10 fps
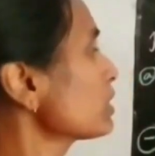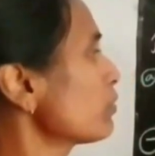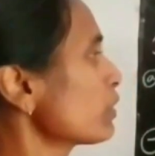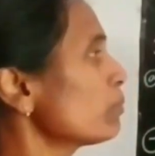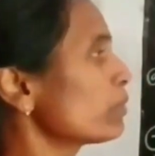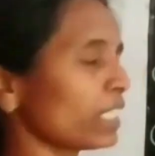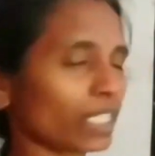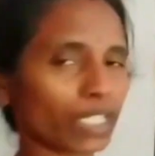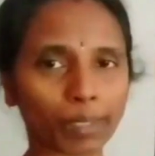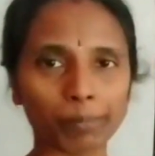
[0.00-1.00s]
from
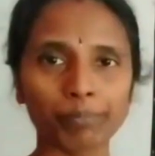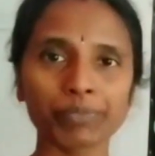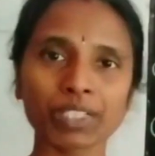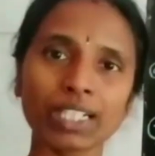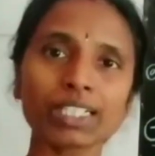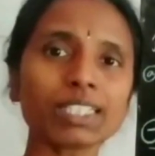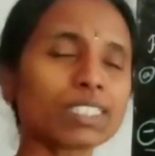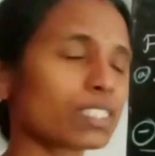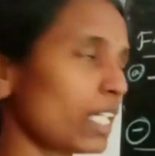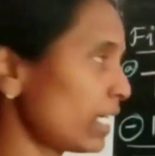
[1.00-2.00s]
recap. Let us
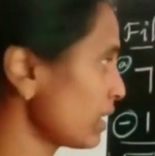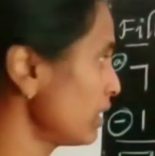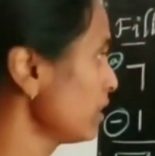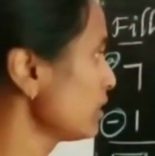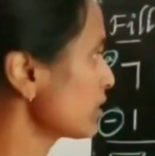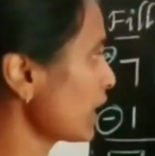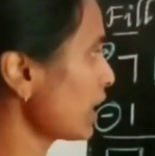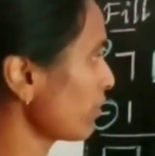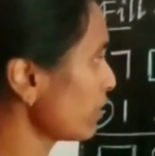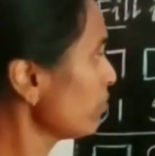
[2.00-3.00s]
start. Start
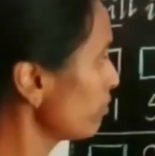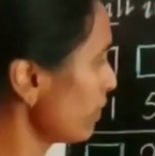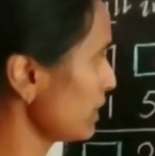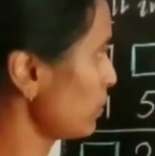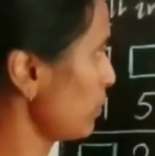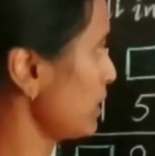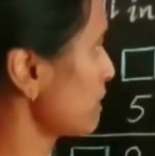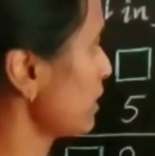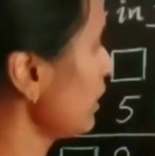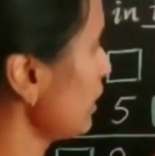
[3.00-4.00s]
from ones place.
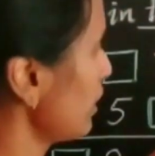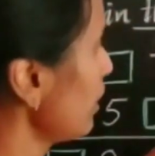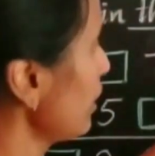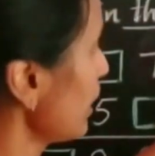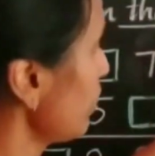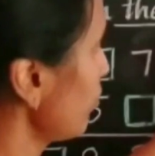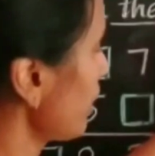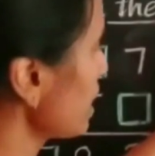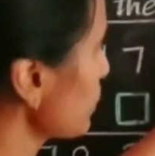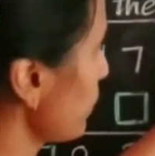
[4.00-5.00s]
Here in
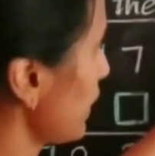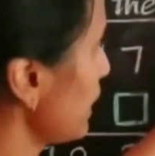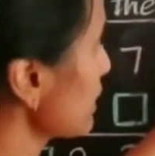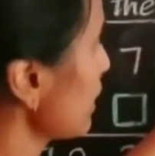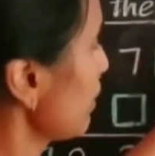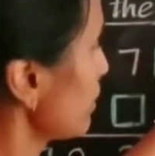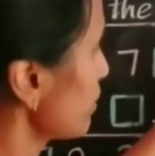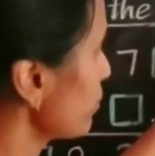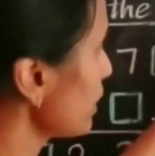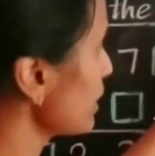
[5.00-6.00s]
ones place, the
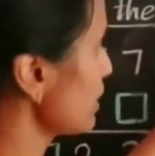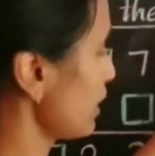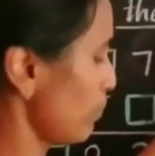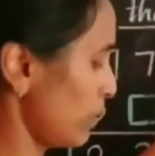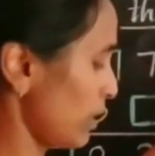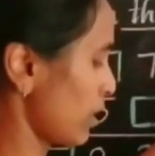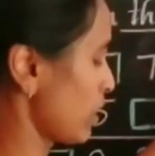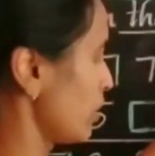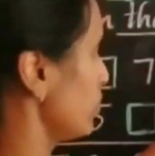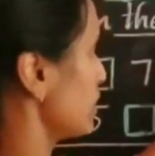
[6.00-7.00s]
first number
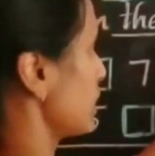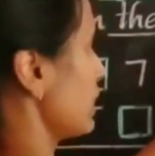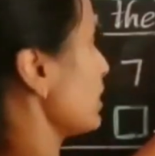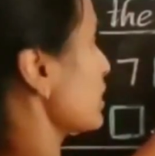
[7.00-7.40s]
which is